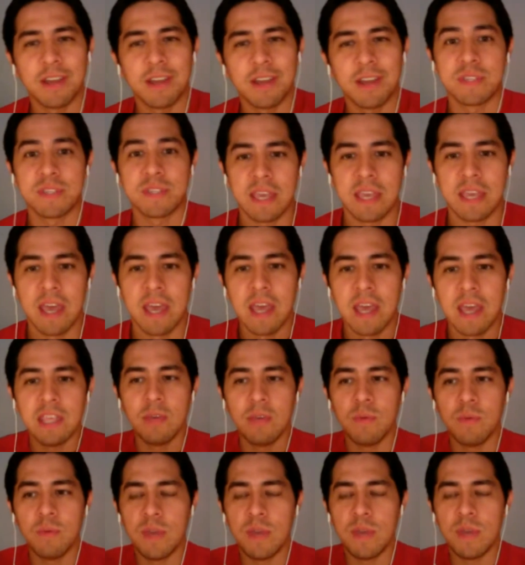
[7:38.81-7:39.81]
Because I think it
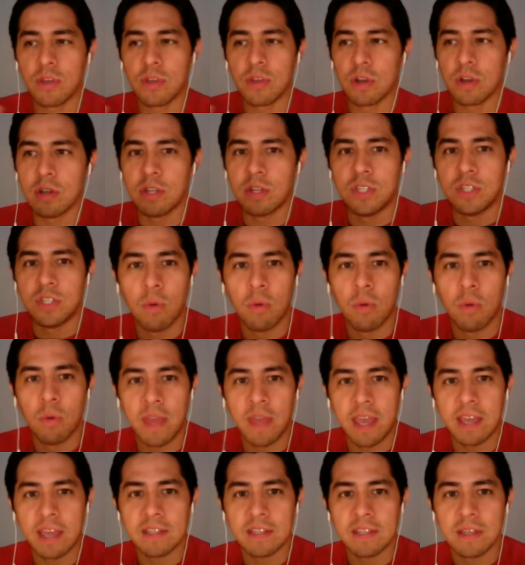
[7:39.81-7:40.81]
was like you either
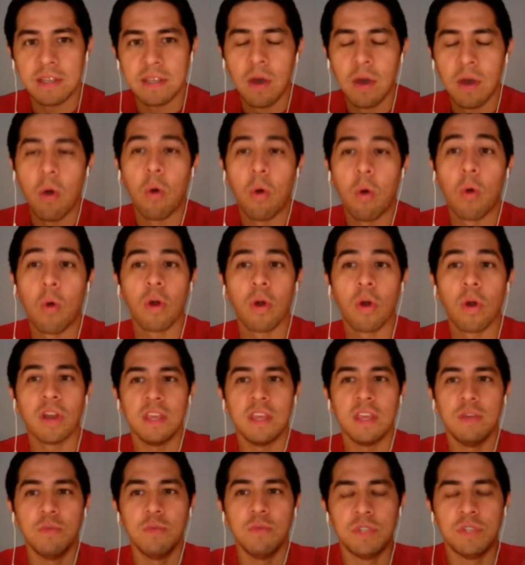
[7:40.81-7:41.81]
donate
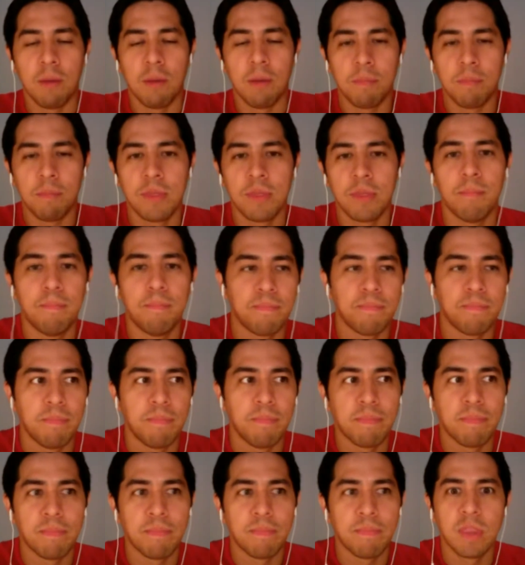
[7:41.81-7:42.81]
or you dump the
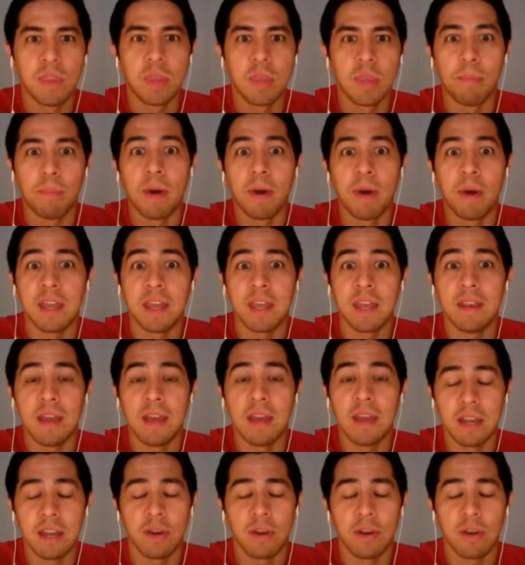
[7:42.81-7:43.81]
bucket
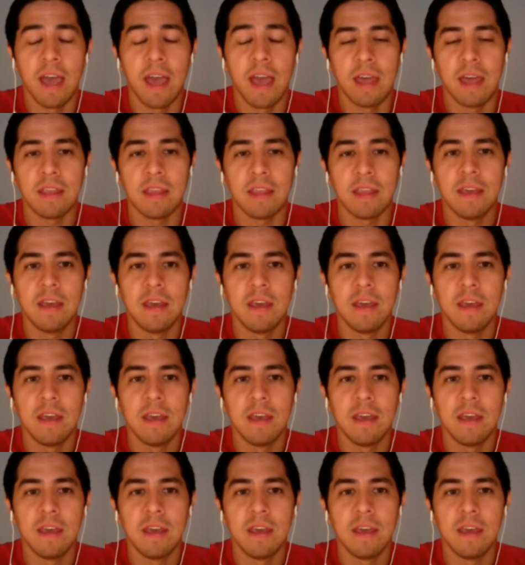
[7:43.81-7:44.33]
on your head.